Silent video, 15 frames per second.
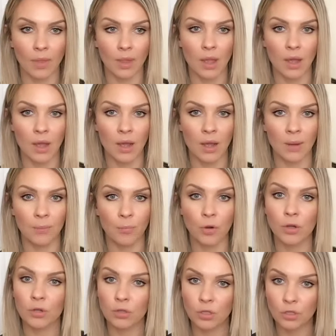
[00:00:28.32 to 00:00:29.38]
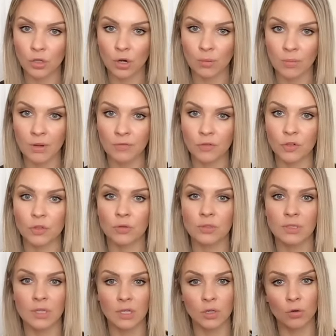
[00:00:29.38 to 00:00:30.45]
Poikiloderma, for
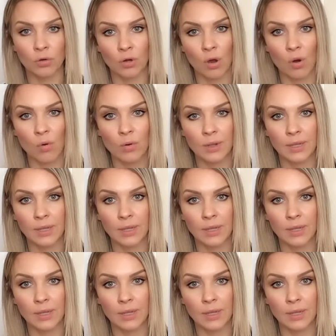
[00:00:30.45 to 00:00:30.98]
those that don't know,